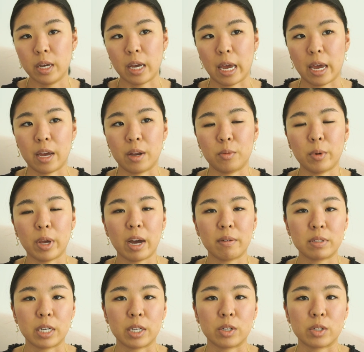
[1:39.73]
And we
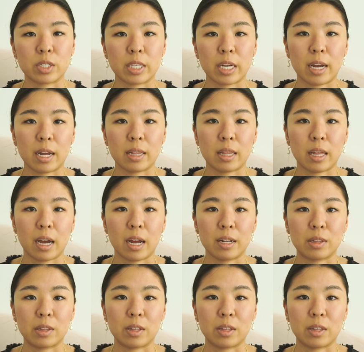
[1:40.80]
have to understand that